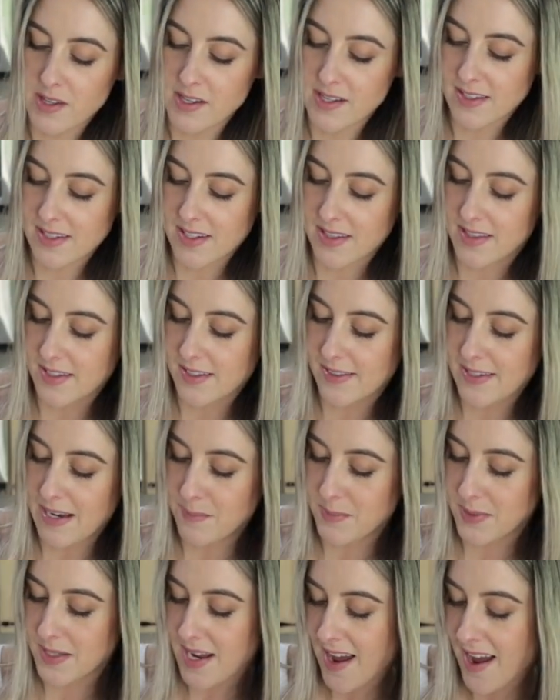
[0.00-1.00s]
these at the same
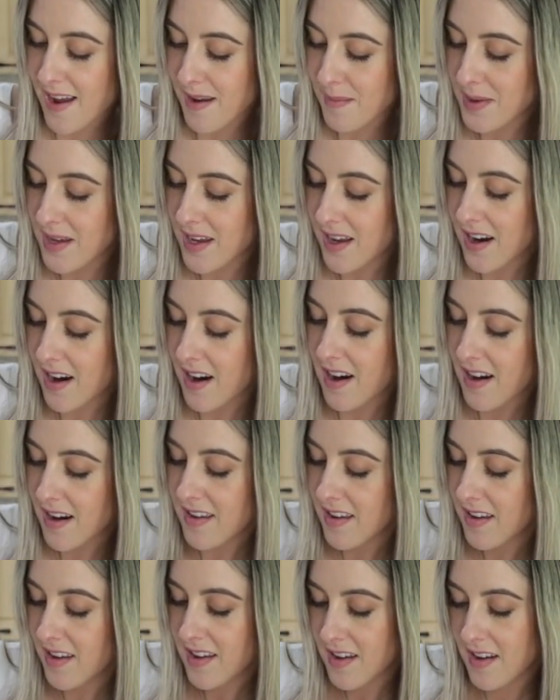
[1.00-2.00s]
time here.
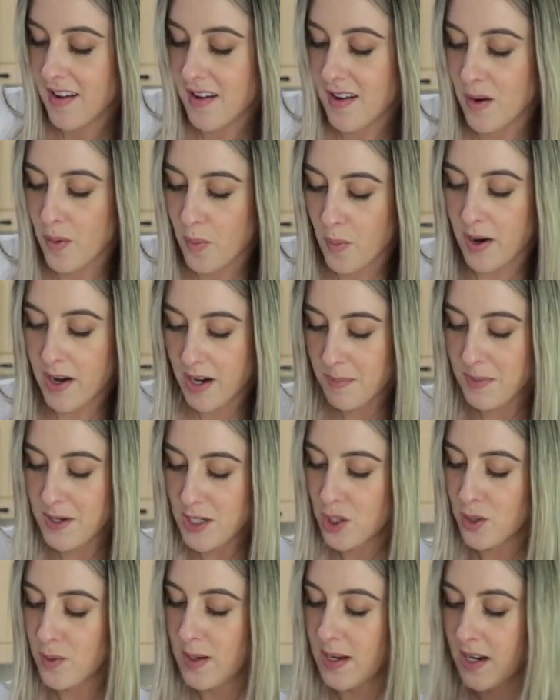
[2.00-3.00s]
We're gonna be
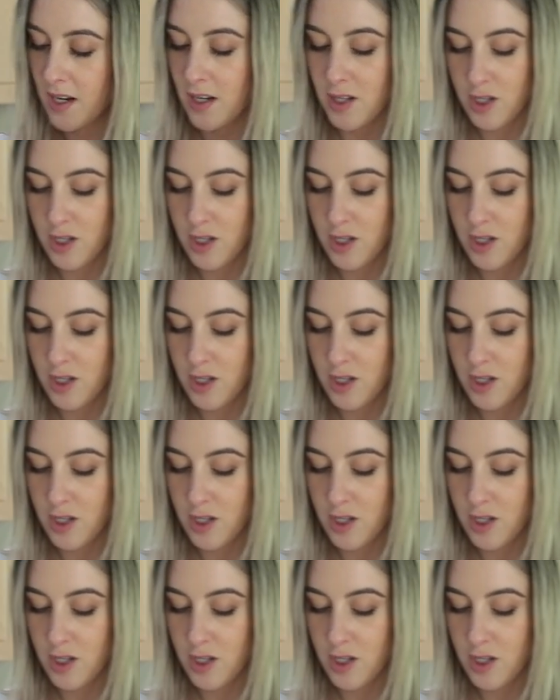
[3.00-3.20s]
doing